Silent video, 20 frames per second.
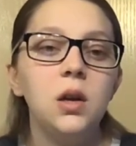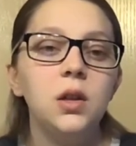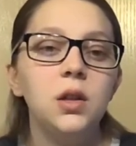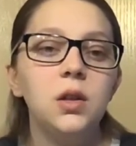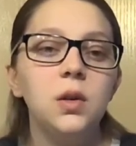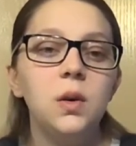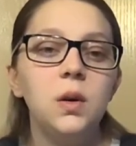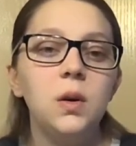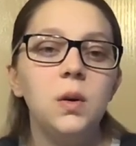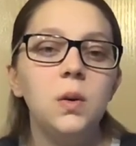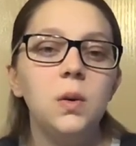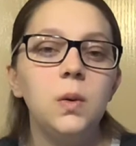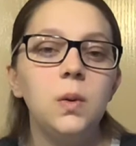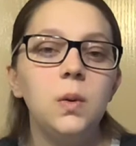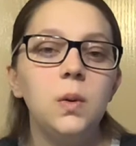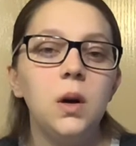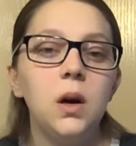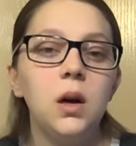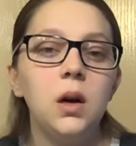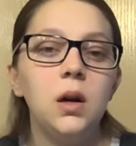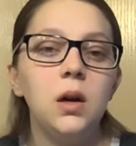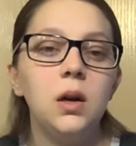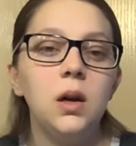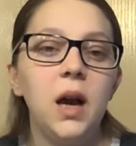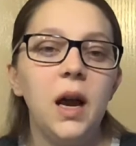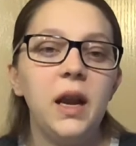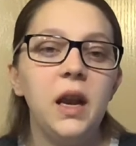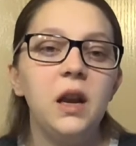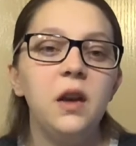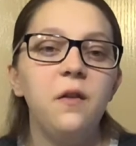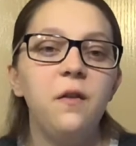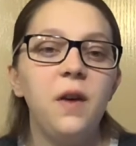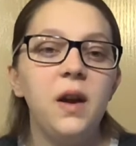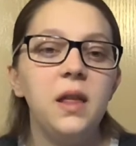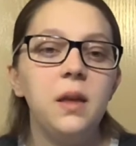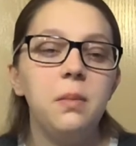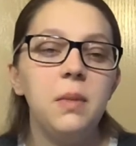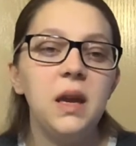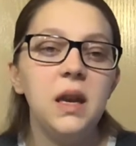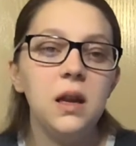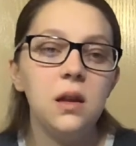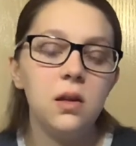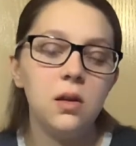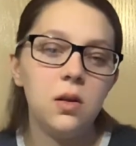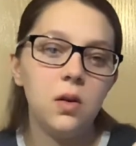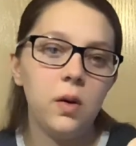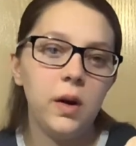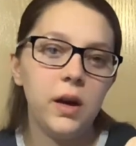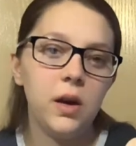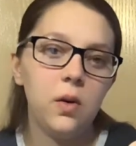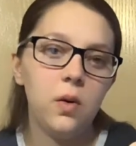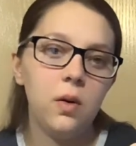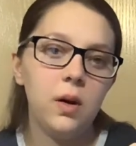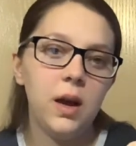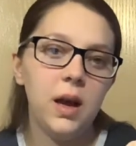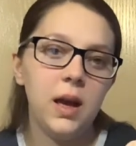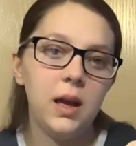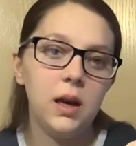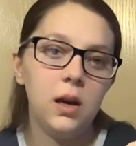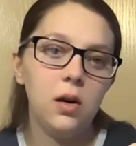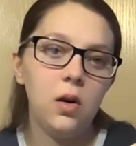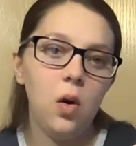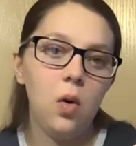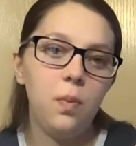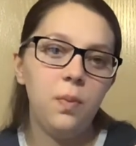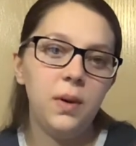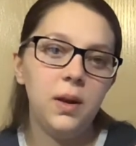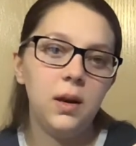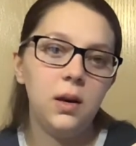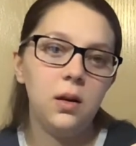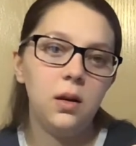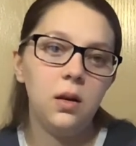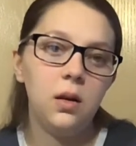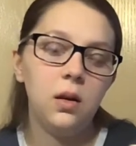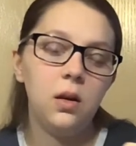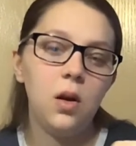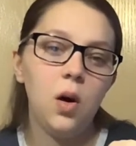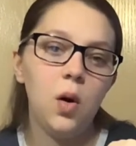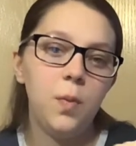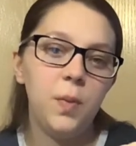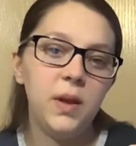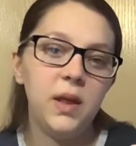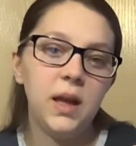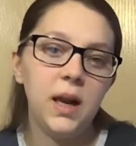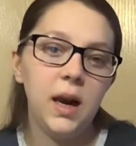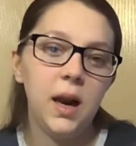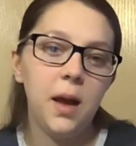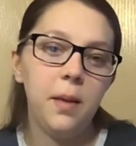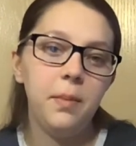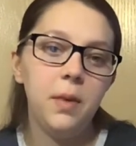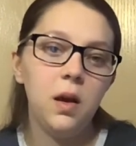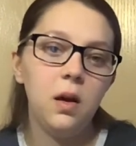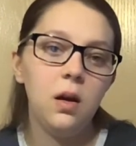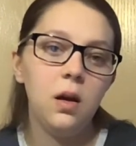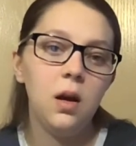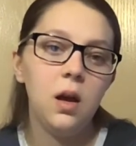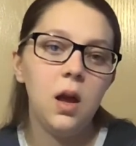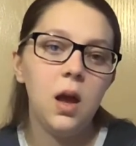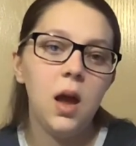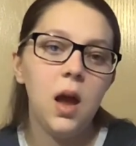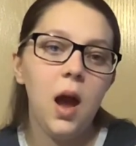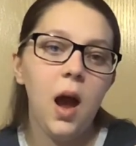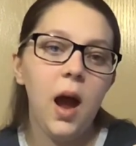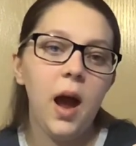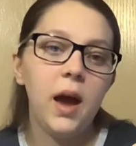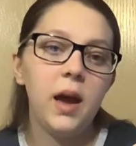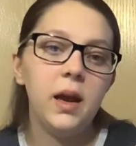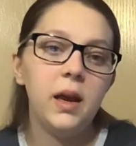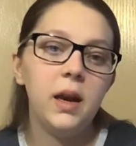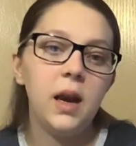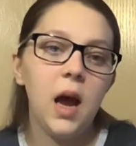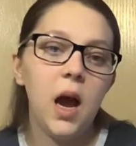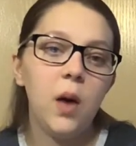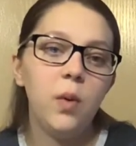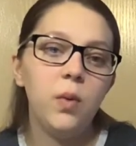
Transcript: to identify the meatus. So I'd go ahead and open the labia, and I